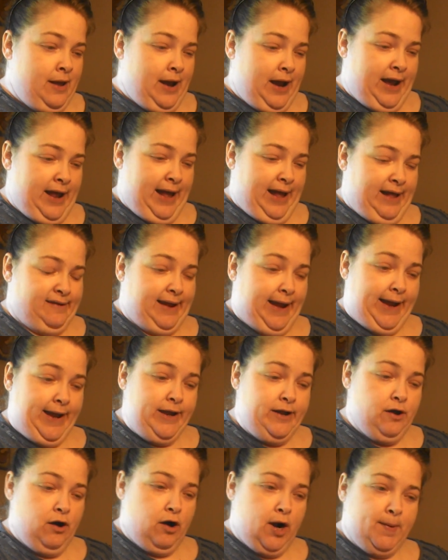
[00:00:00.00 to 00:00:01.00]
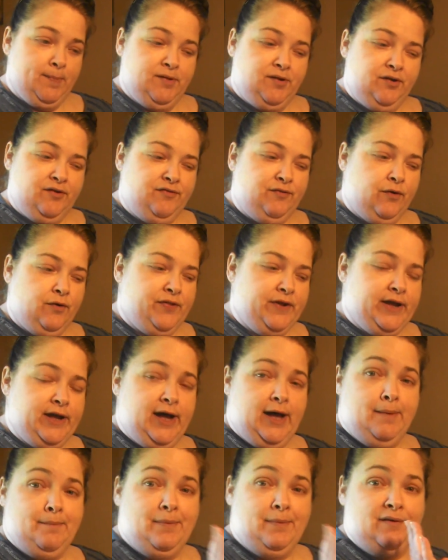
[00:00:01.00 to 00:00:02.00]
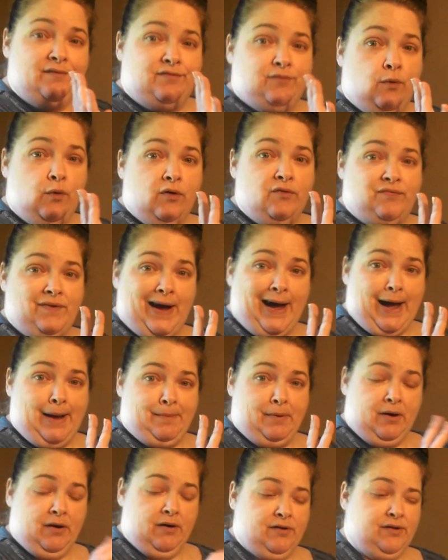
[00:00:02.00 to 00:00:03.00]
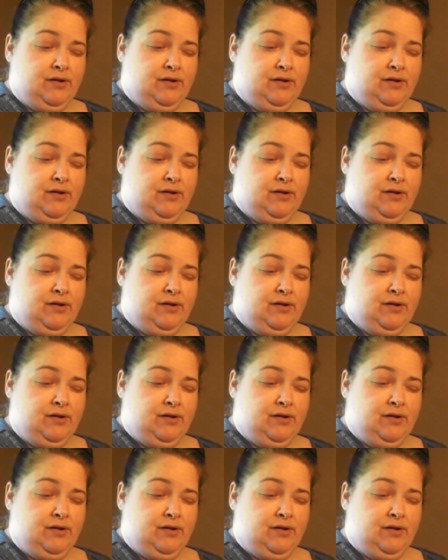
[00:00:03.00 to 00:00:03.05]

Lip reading: And it has 8 carbs to 1/4 a cup, but 4 fiber.